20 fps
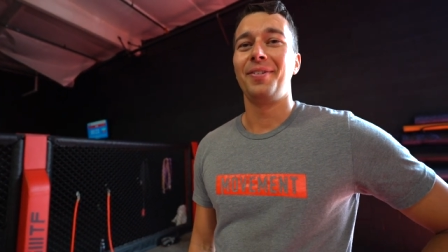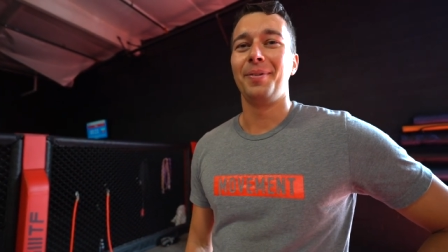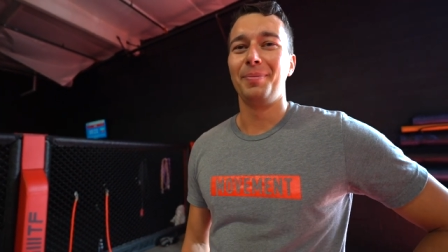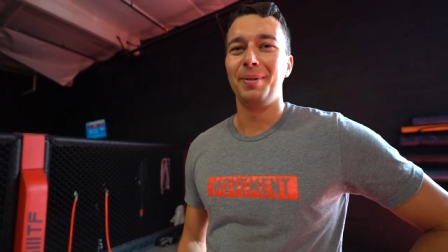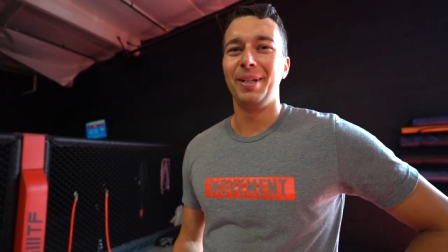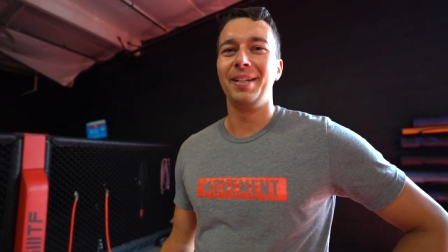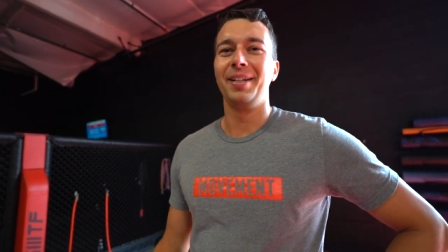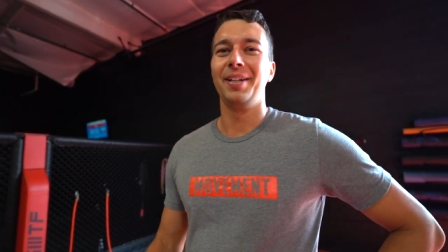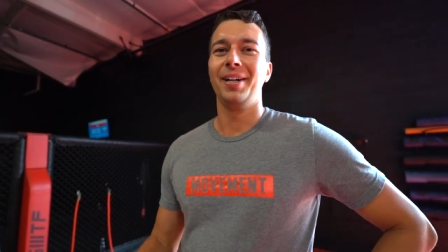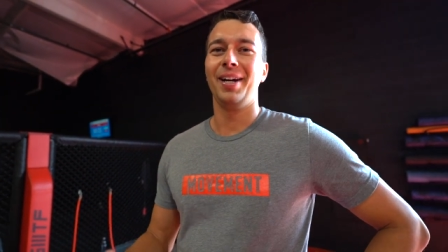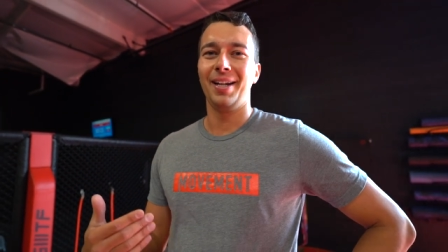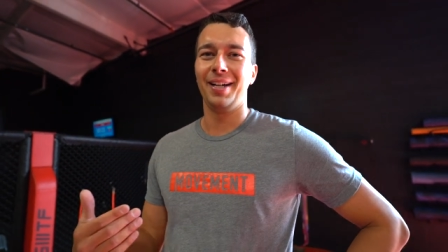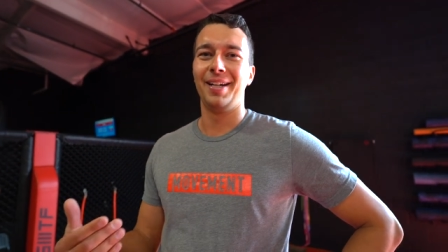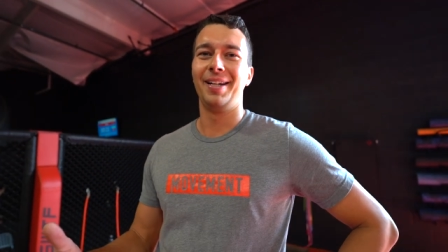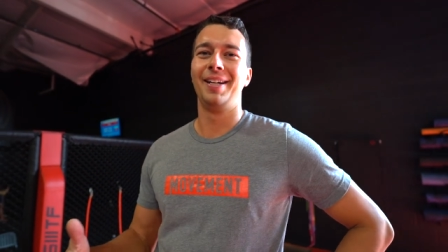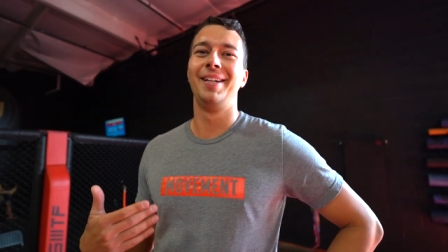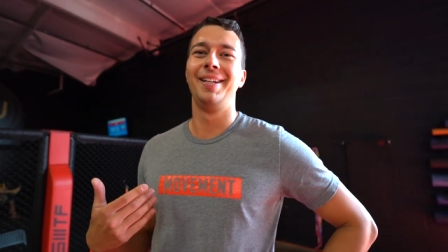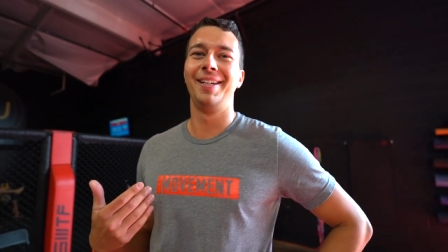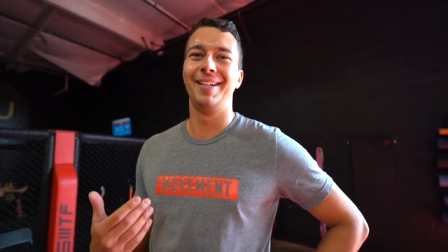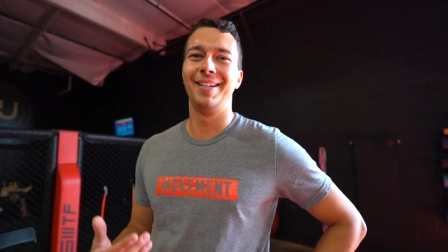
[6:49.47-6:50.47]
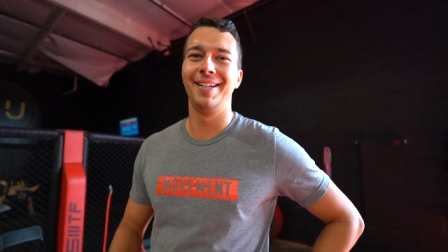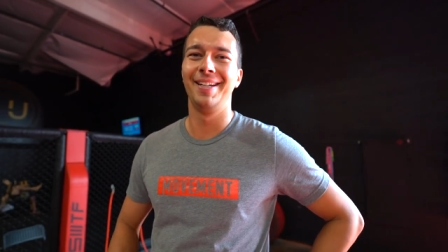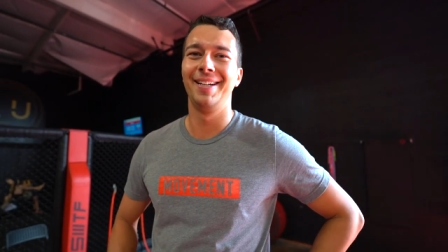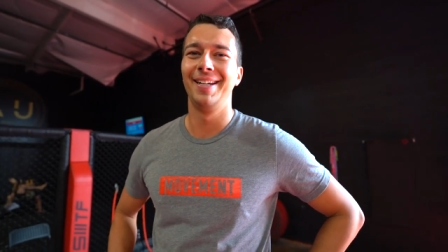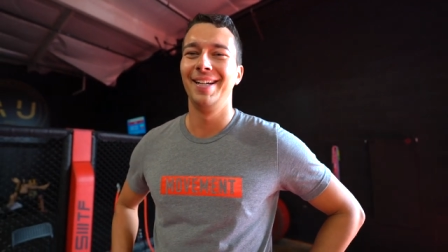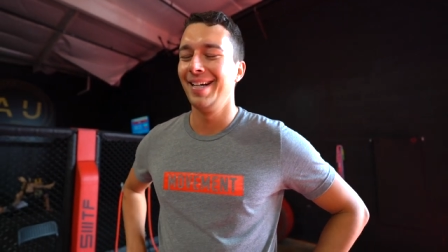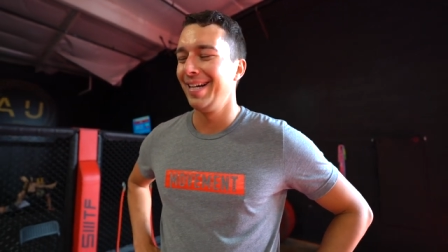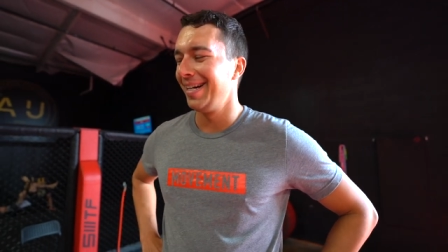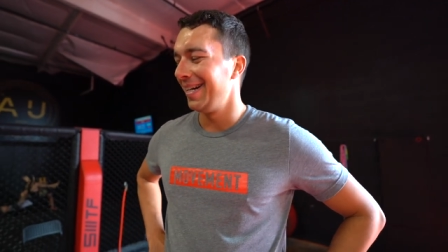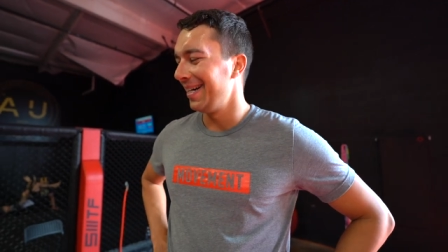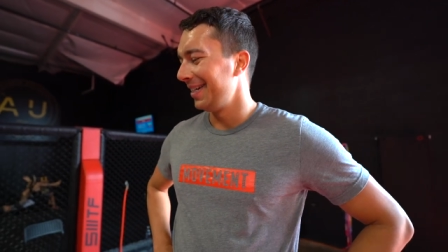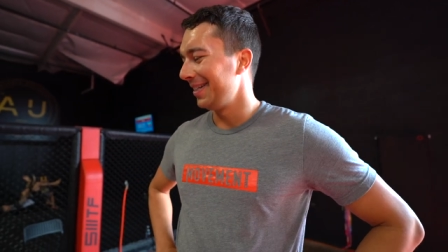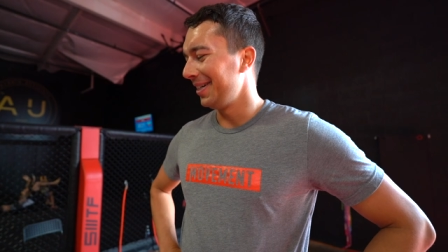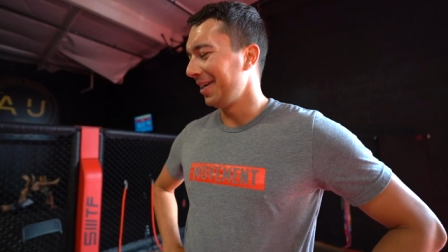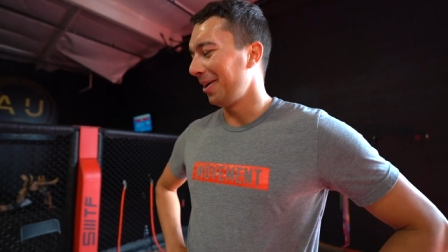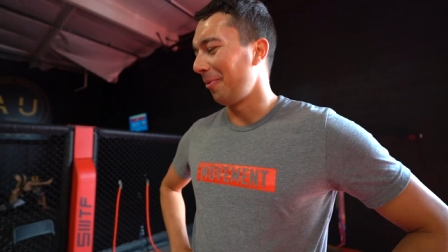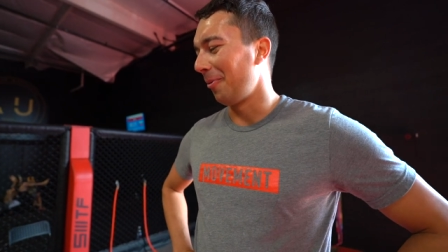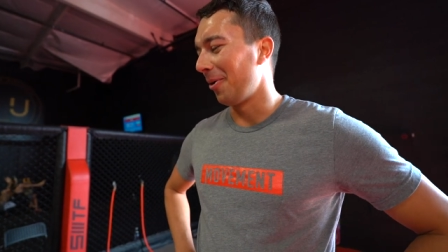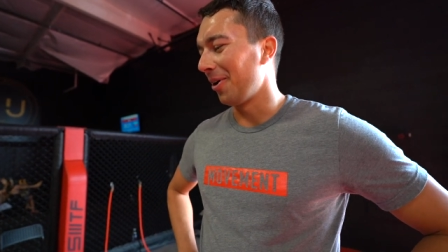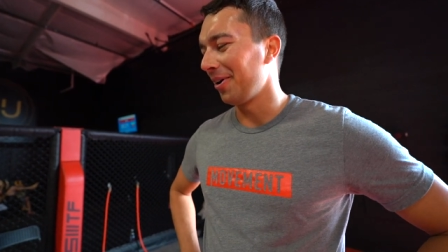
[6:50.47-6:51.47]
I mean, you gotta You
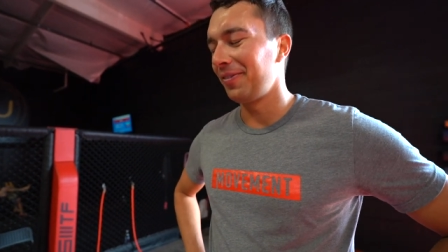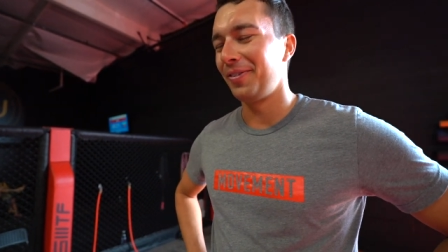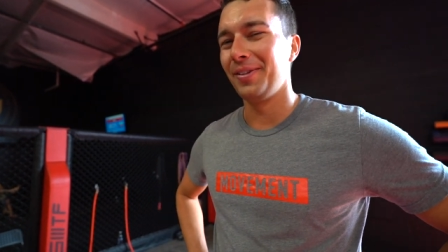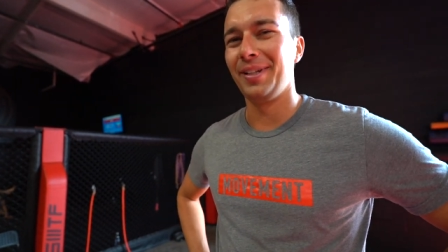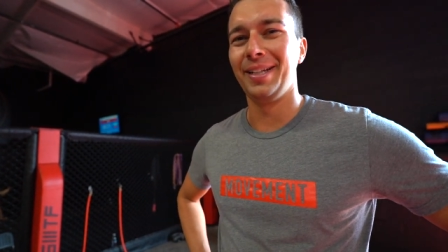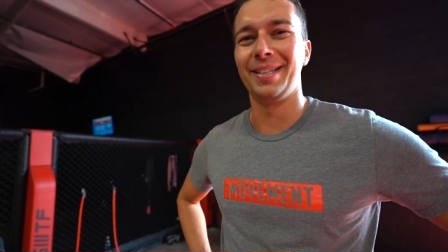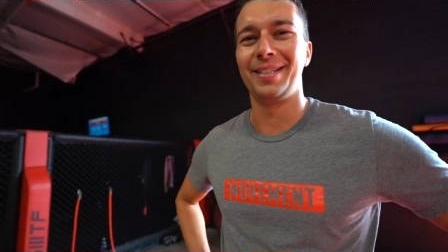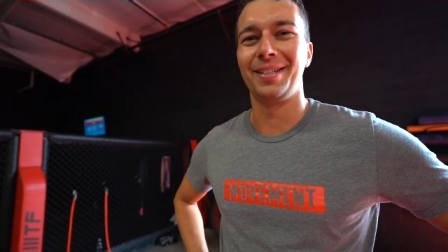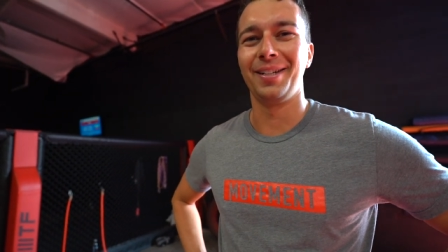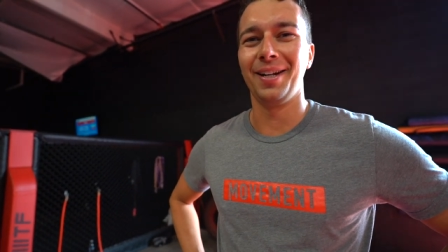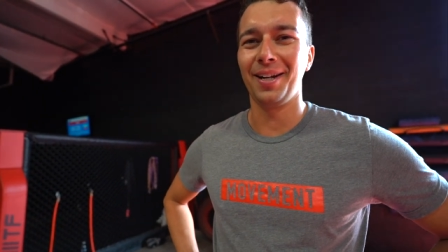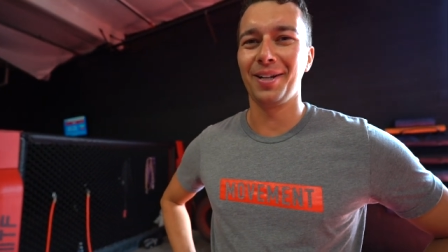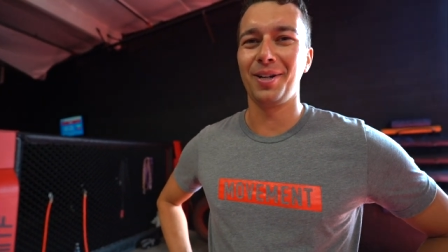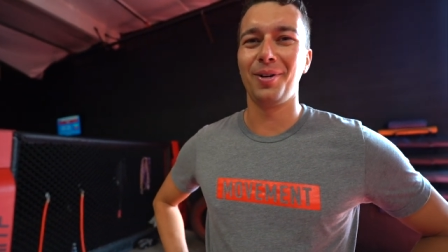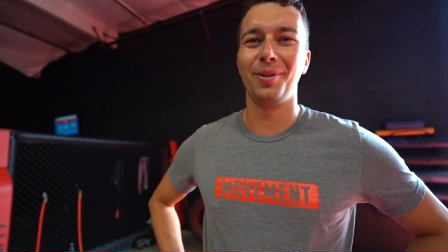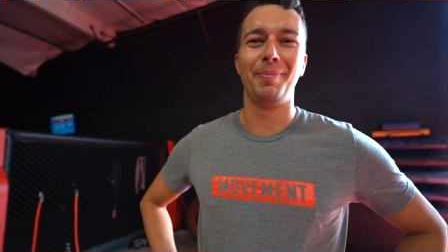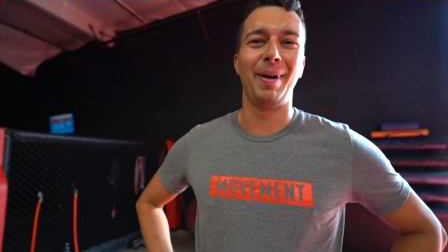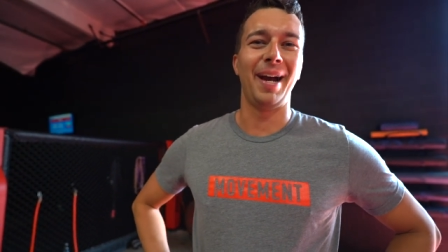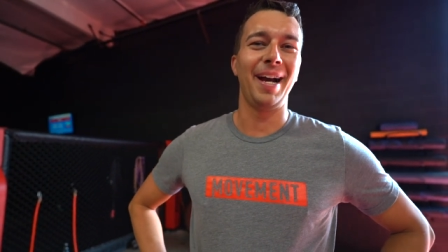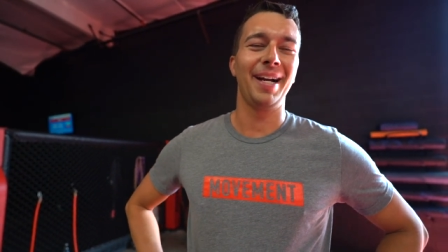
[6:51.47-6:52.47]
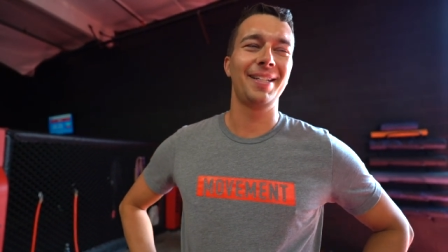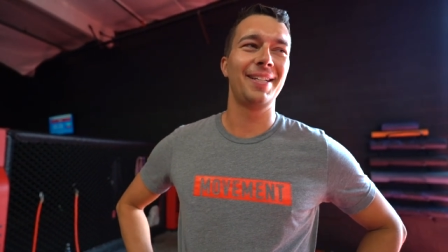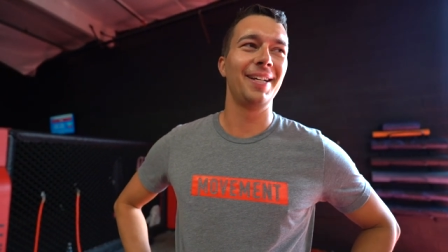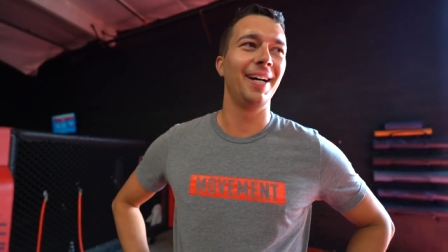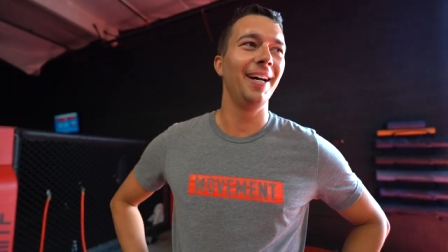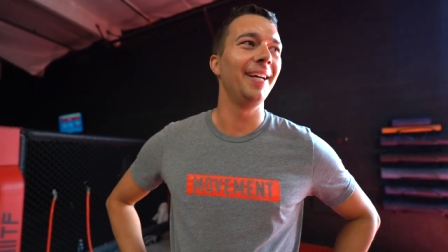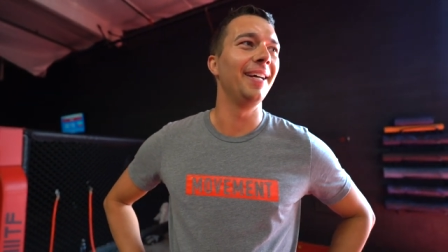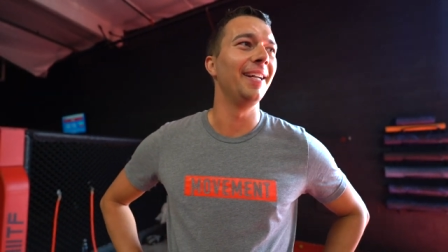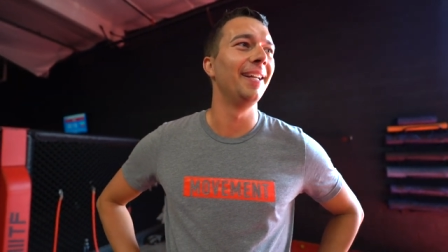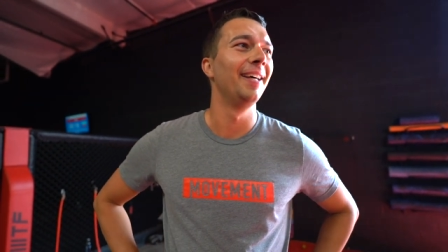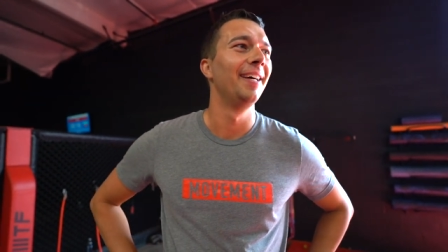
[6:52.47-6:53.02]
gotta work for these, you gotta go max height.